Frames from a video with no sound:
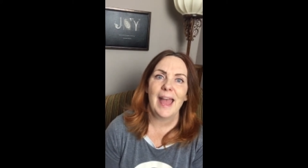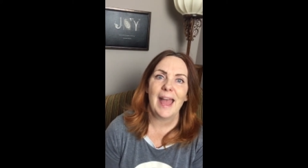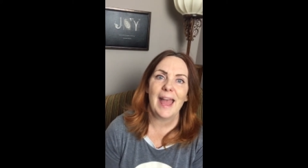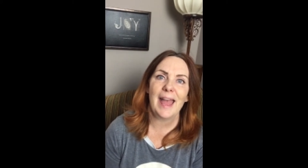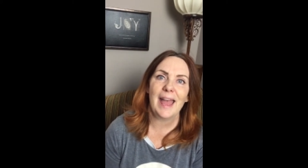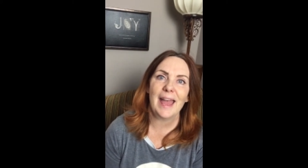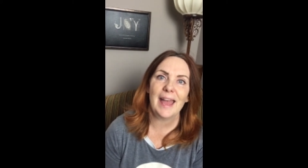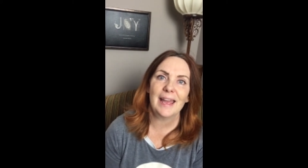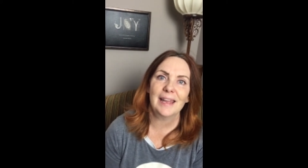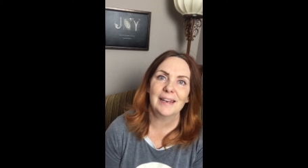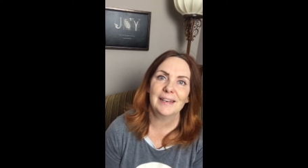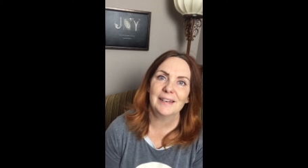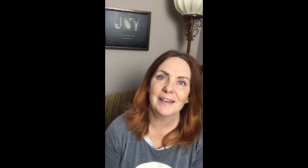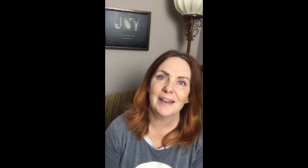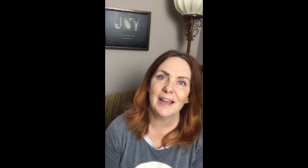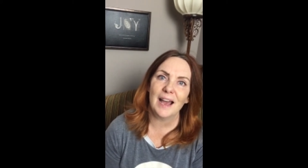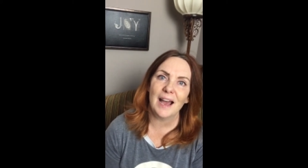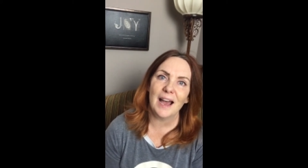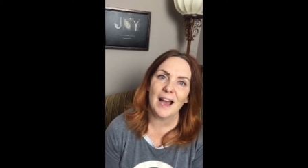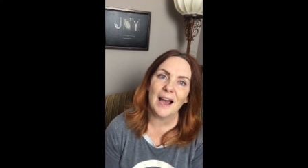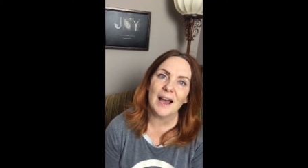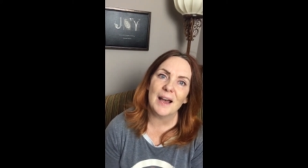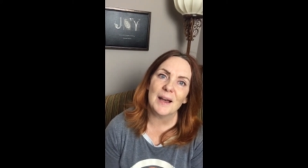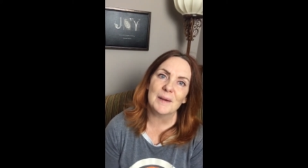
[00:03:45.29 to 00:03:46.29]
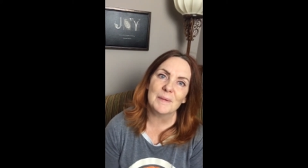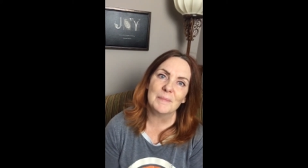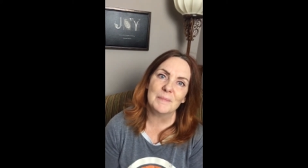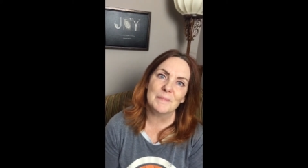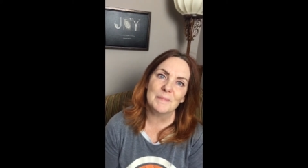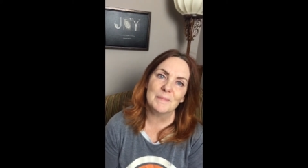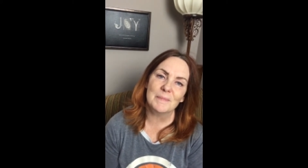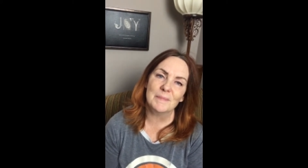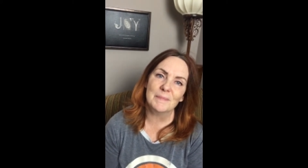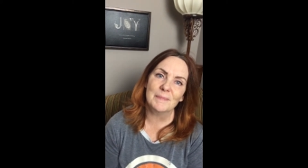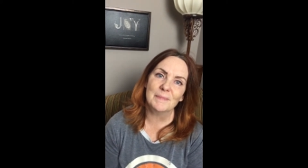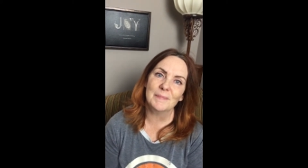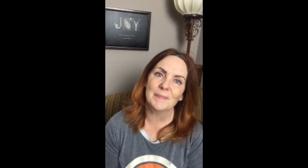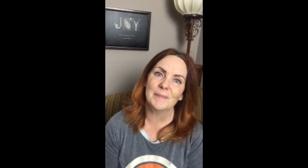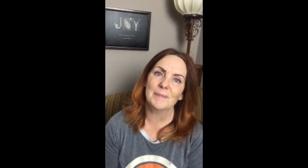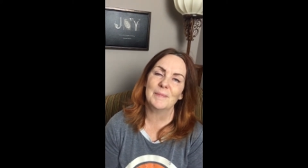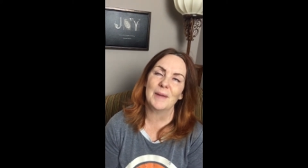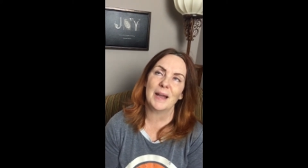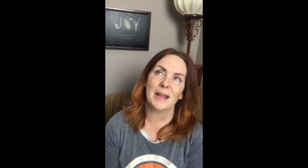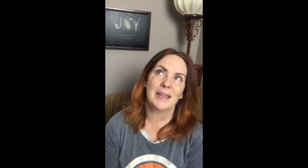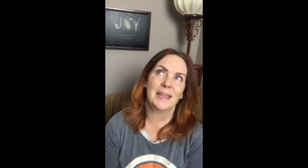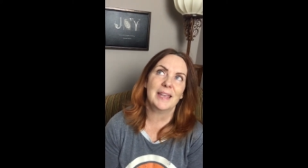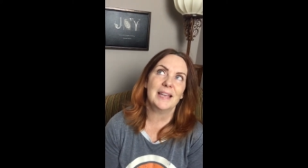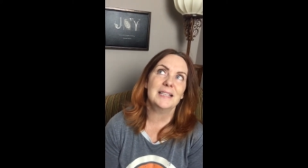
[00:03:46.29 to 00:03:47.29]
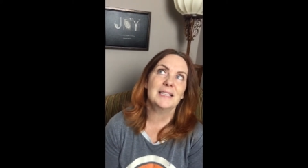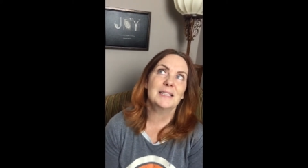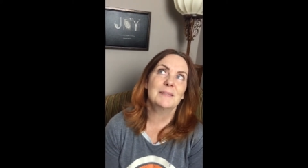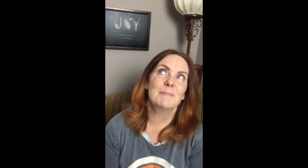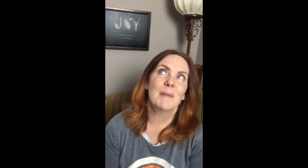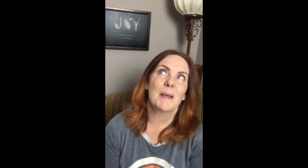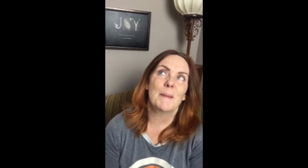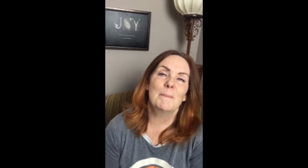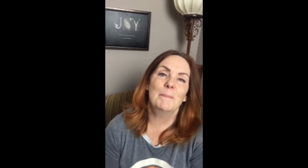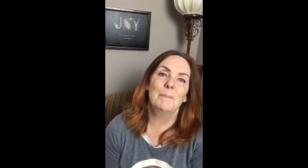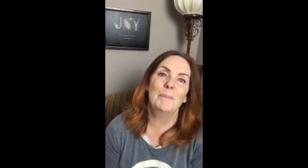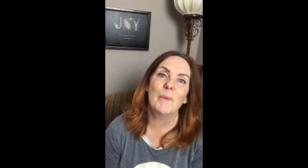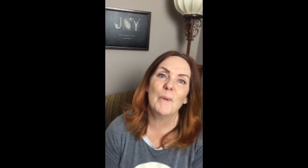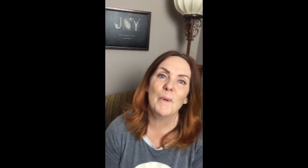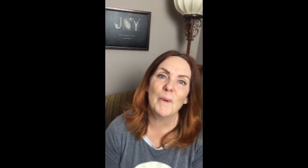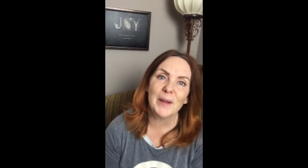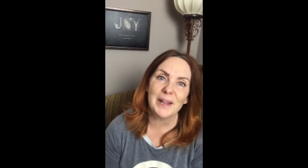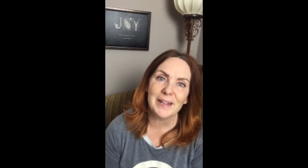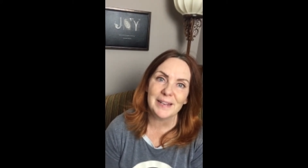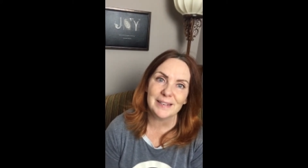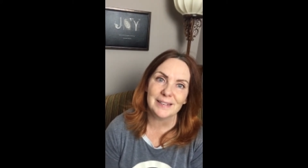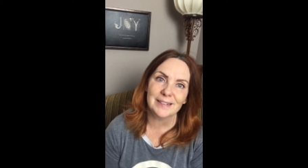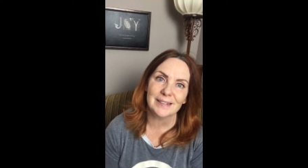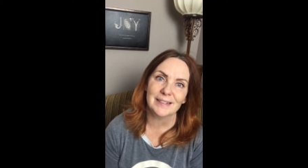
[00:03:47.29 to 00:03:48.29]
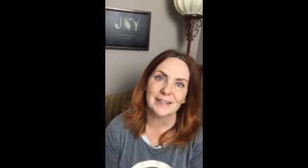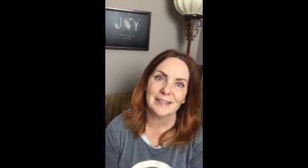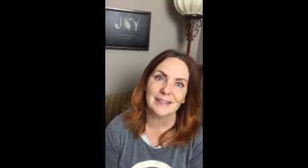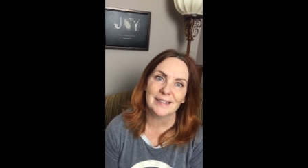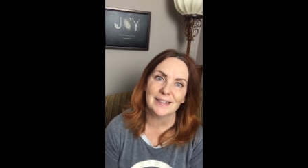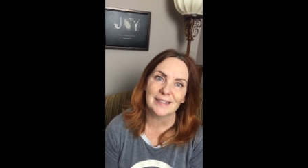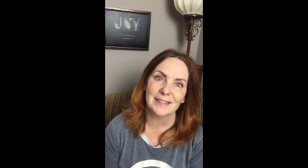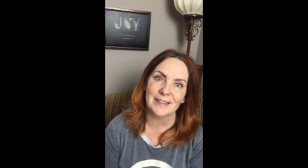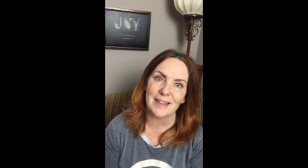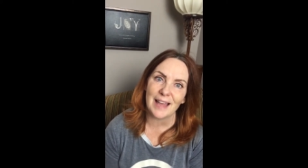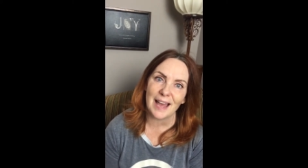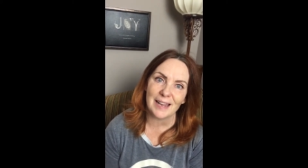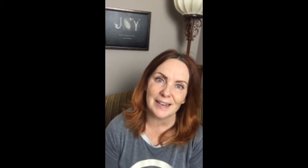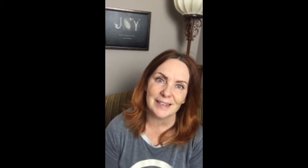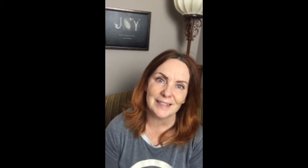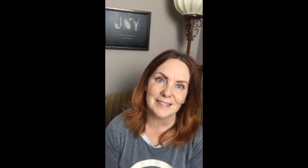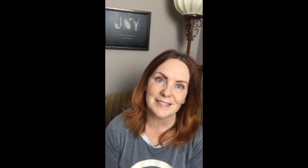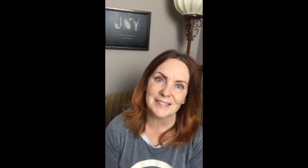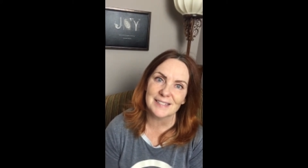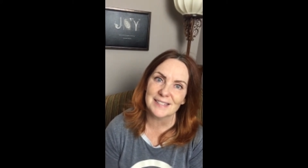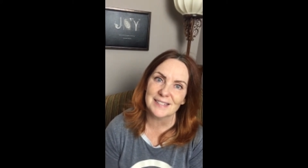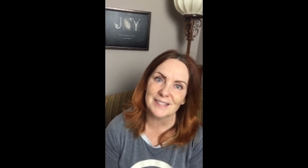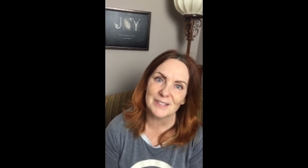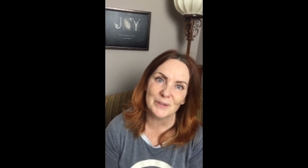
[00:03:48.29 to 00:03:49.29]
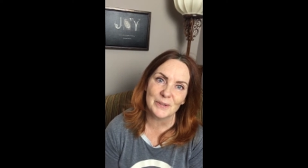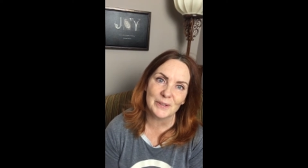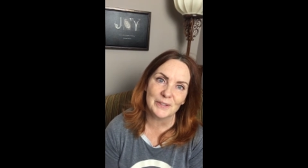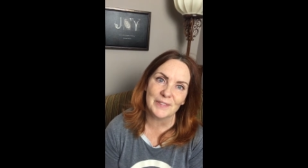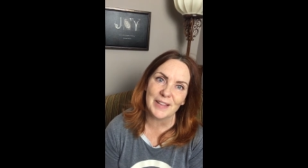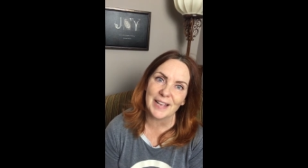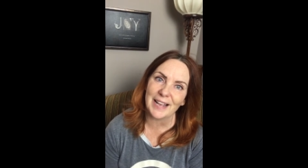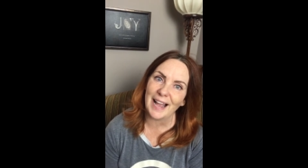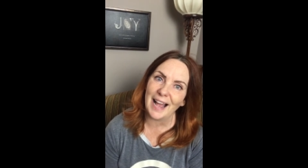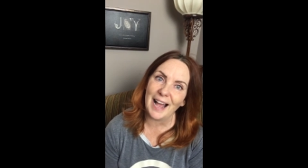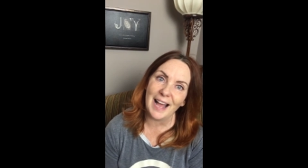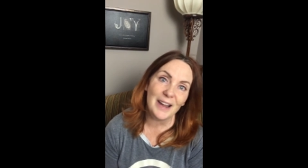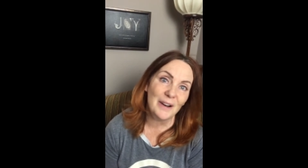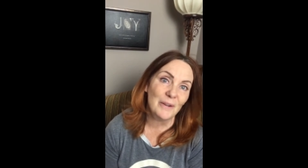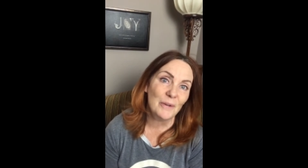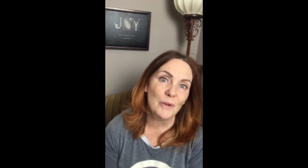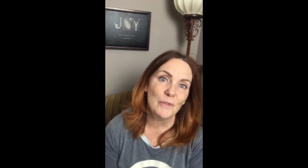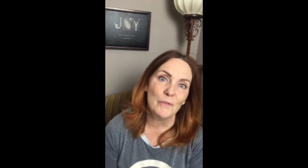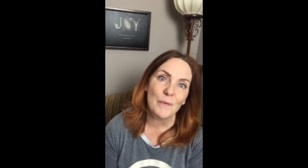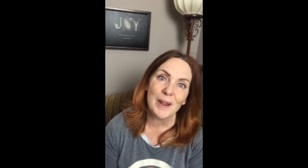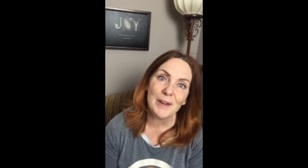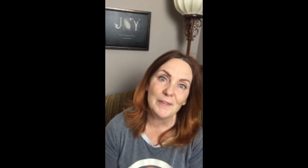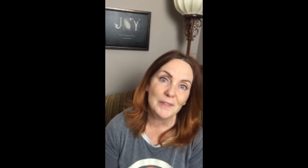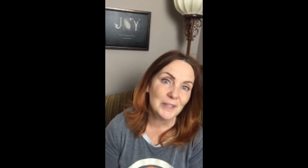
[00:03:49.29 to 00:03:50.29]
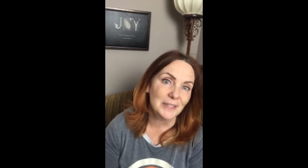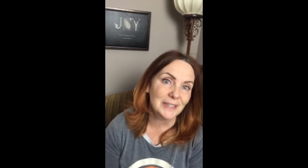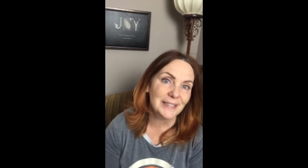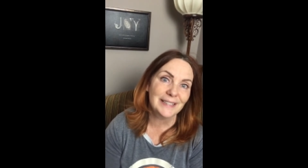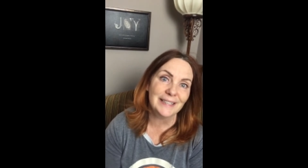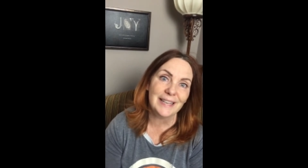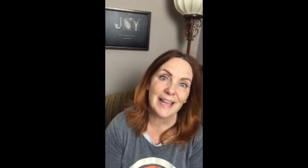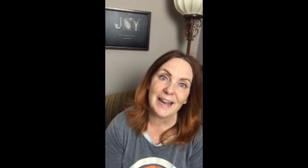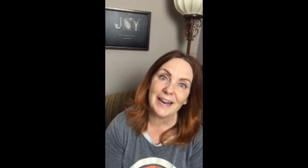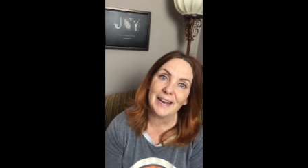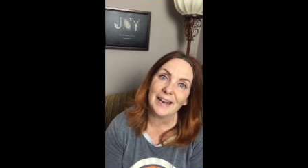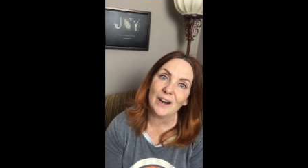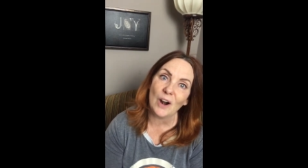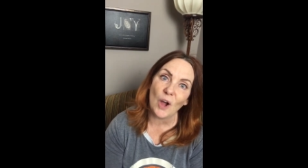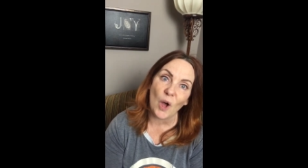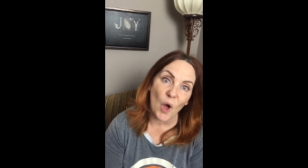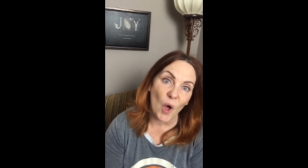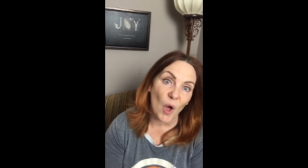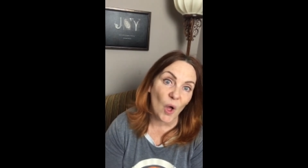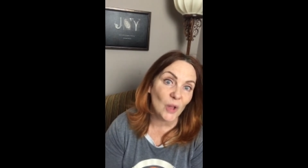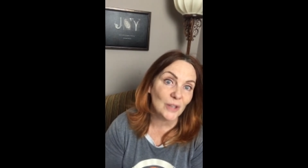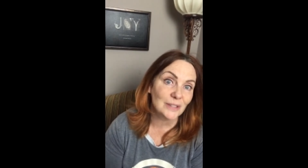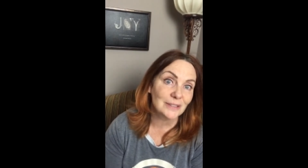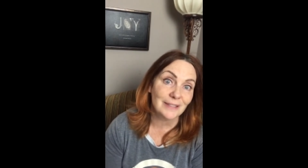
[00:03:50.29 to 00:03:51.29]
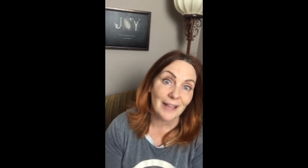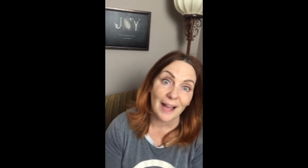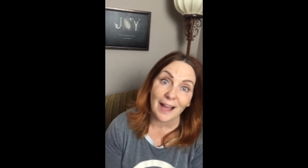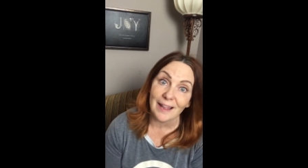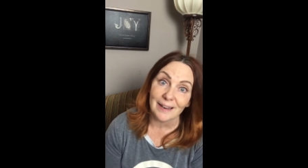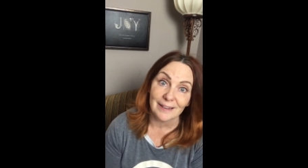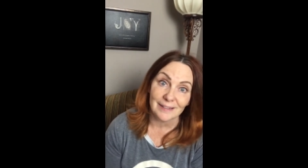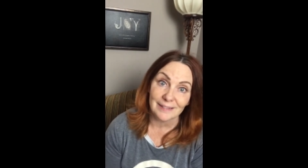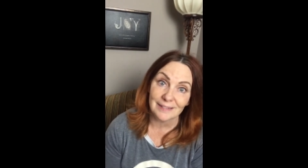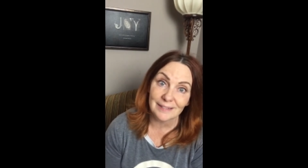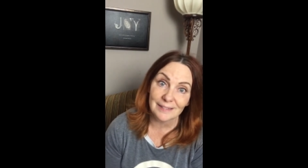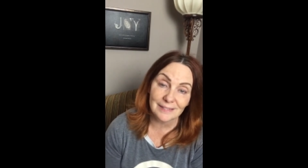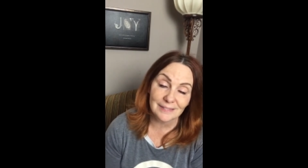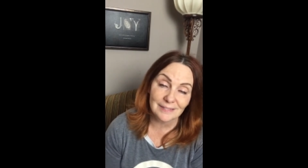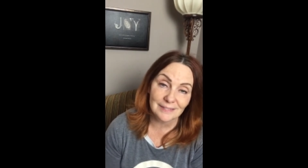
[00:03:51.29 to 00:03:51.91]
And um, I guess my point in that is sort of like, I don't know if we ever get it all done.